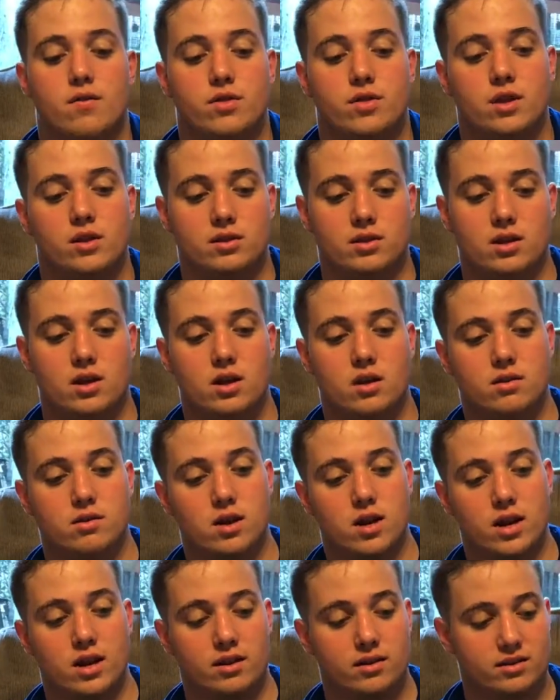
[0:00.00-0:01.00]
This is
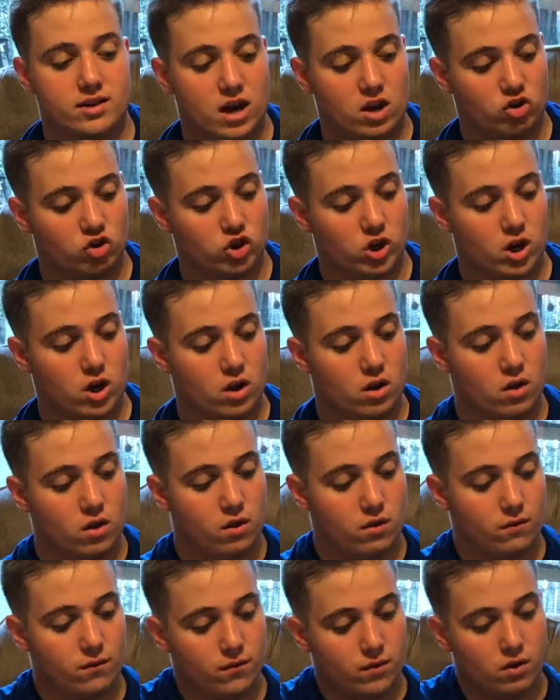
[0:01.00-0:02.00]
an extension
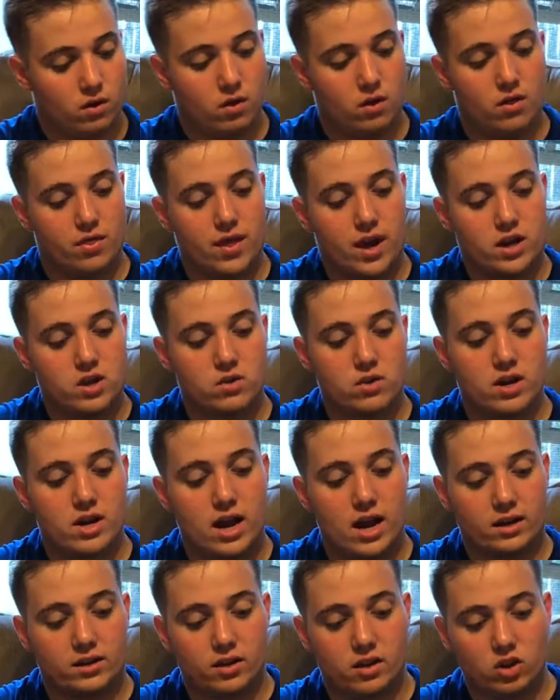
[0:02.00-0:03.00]
that you
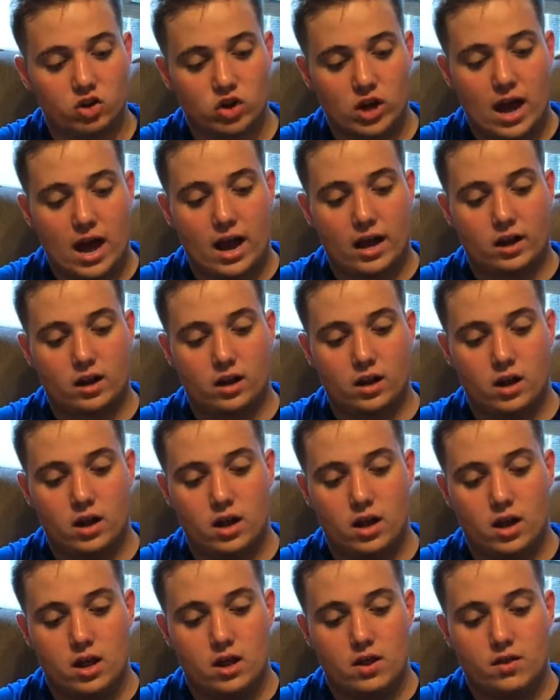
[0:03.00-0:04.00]
connect to the jack
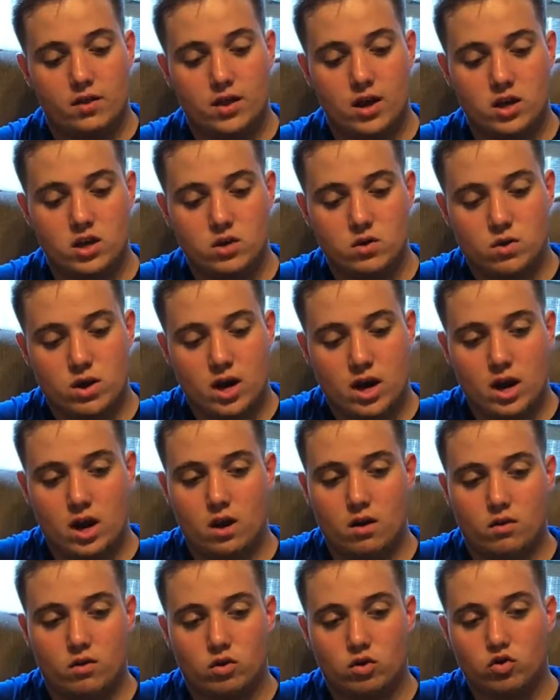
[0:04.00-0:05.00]
that you
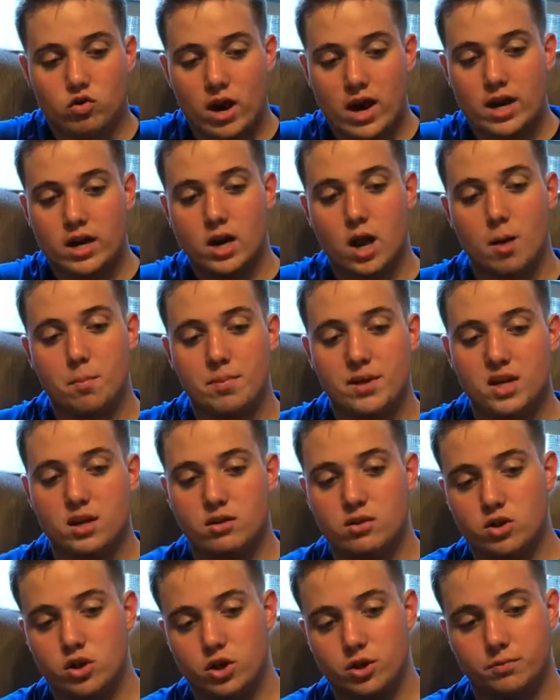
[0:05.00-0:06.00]
can crank it up
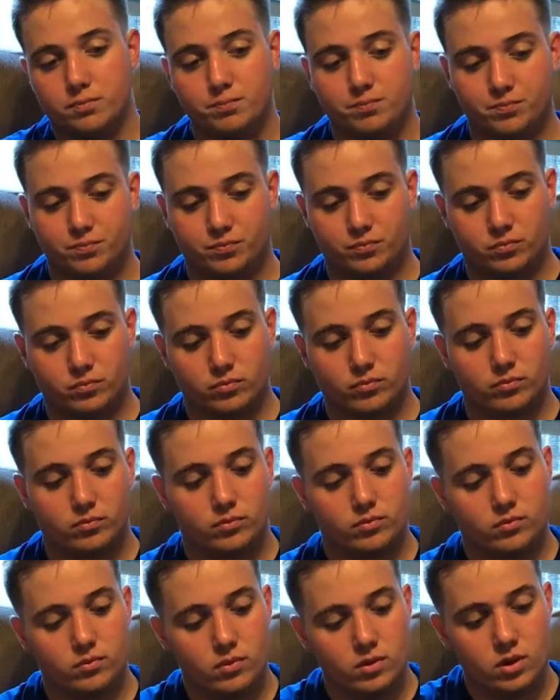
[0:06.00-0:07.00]
easier.
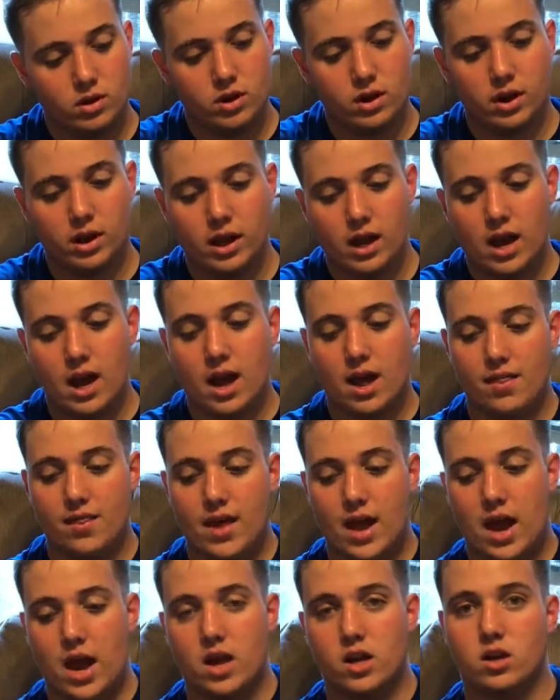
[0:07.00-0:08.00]
And
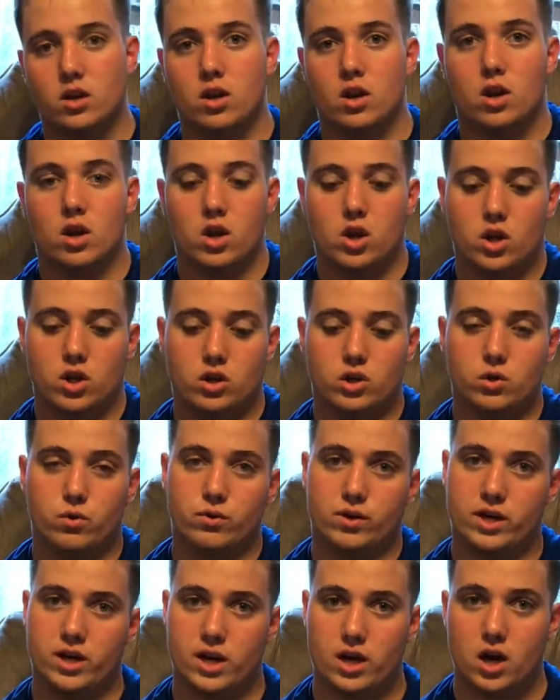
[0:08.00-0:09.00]
then
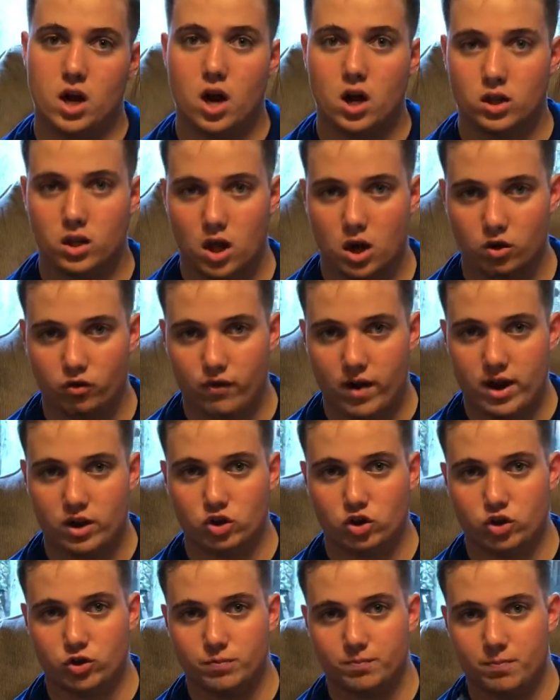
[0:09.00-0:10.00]
you'll need a lug
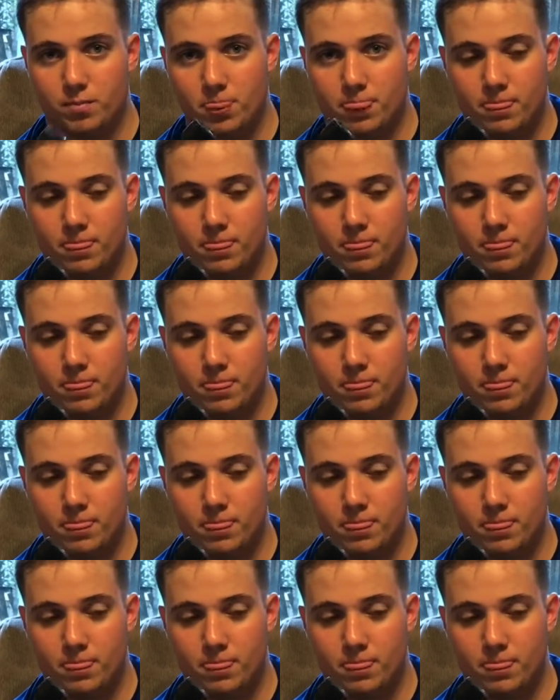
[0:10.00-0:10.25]
wrench.